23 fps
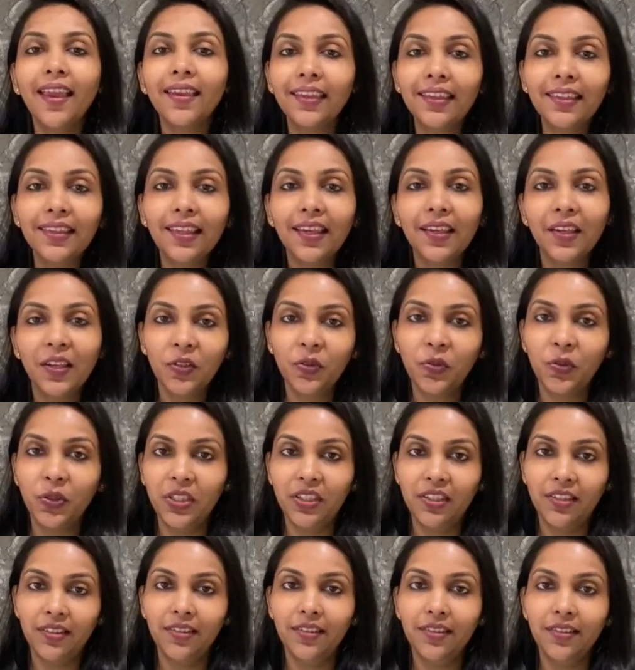anything in
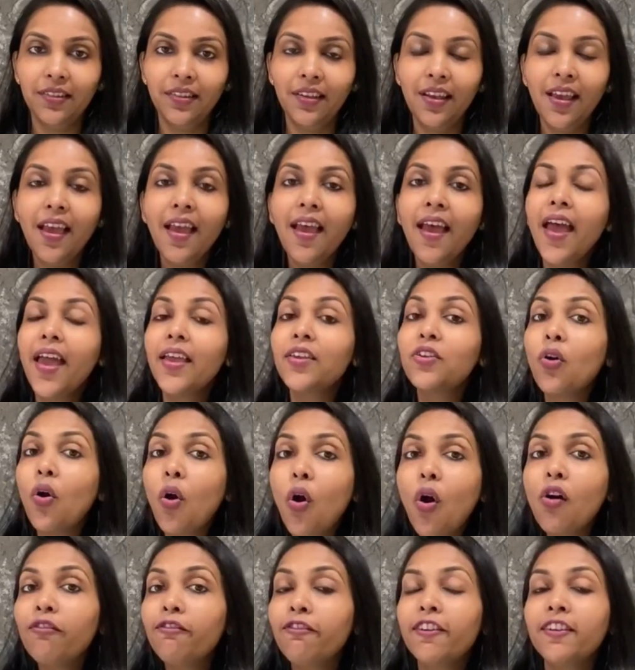return. And
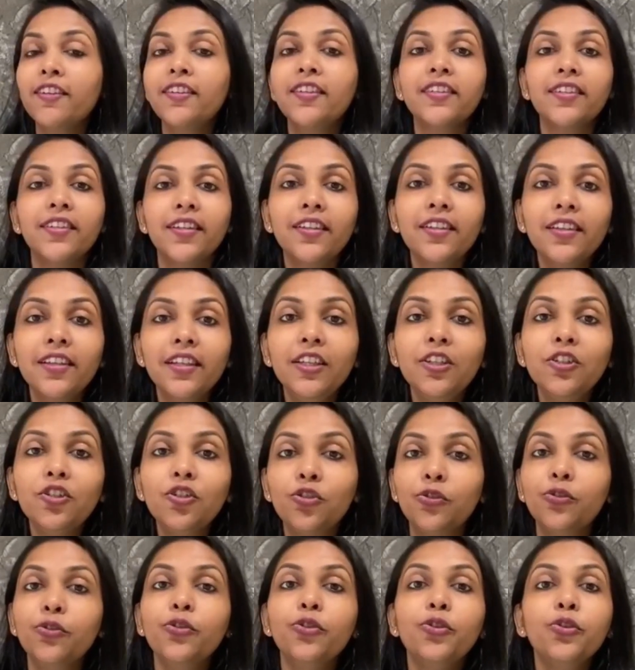often it can
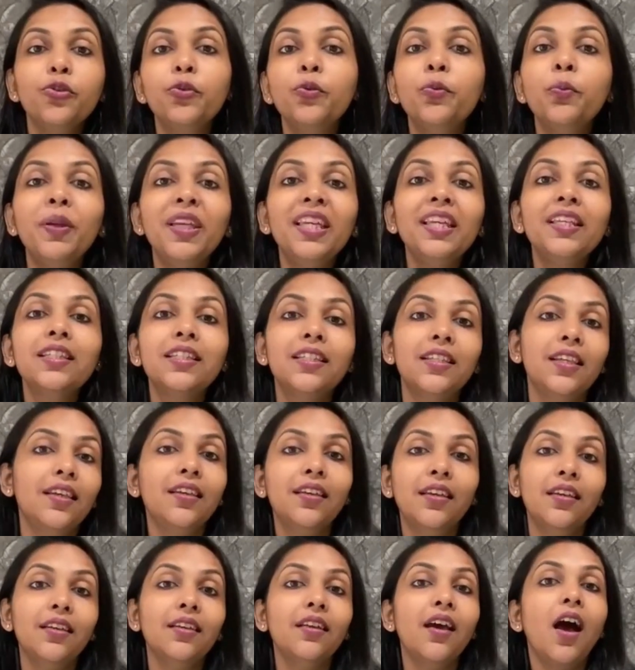lead to you being
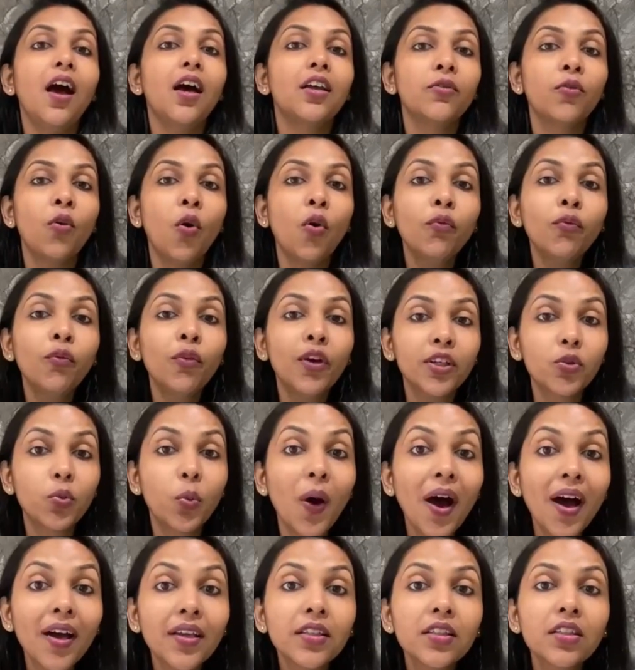taken of
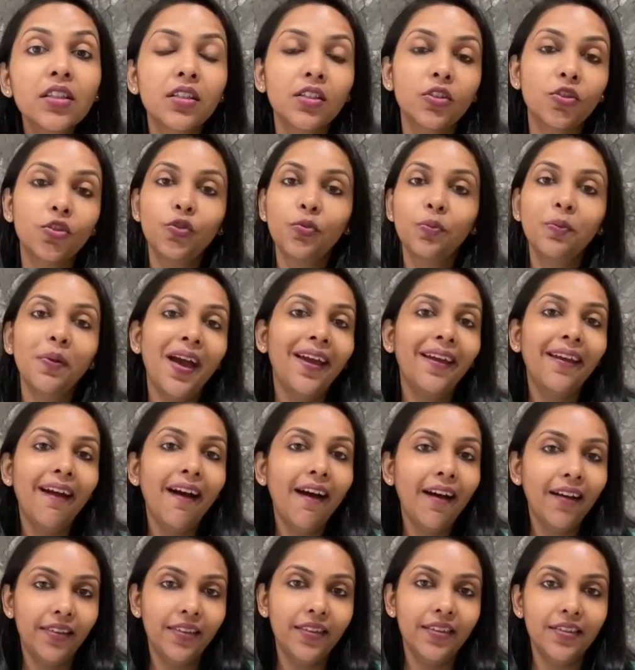advantage by
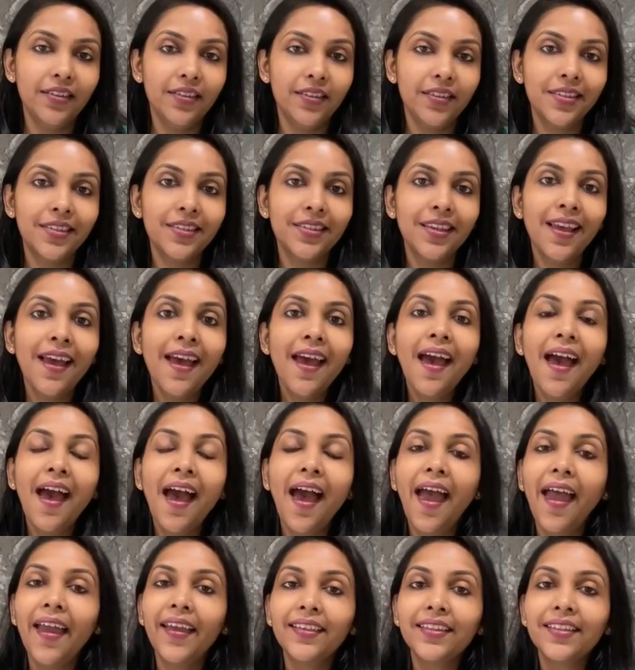others.
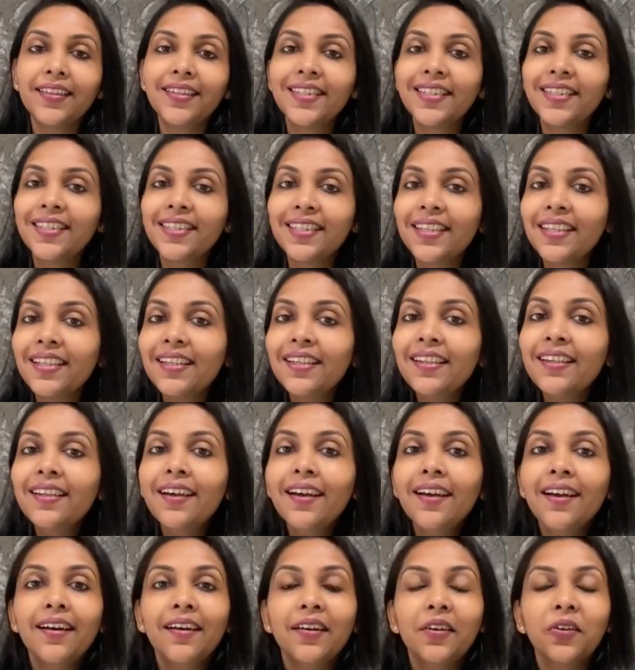And still,
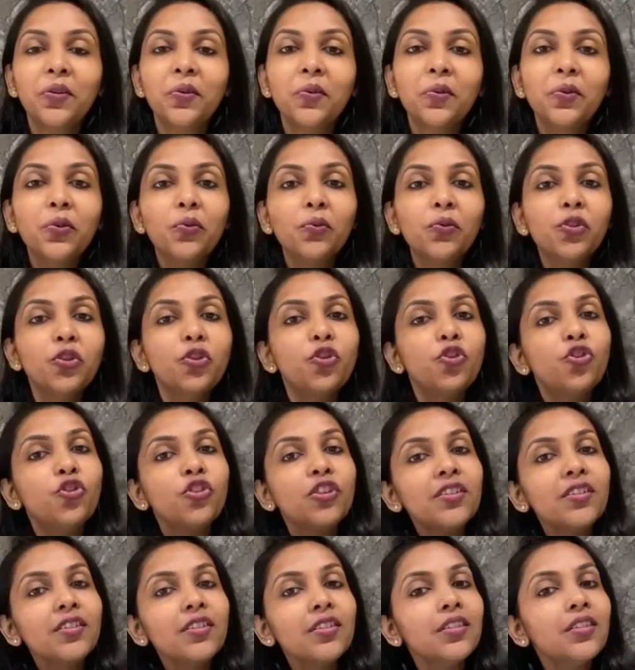you would
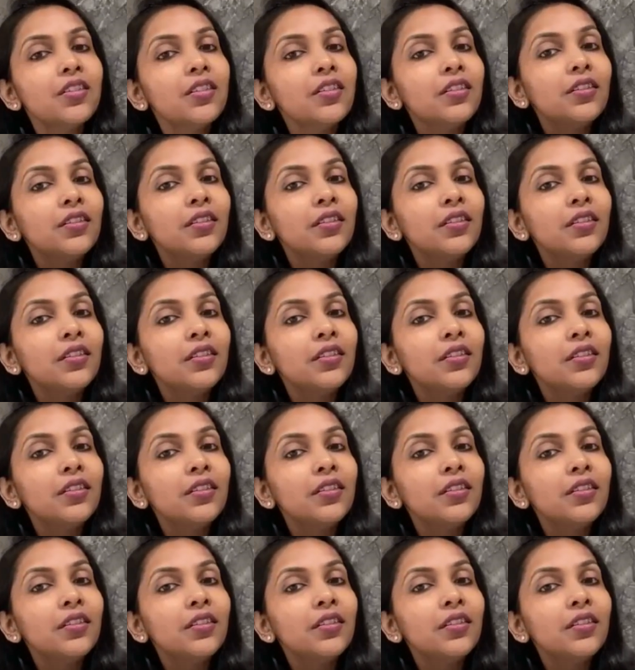just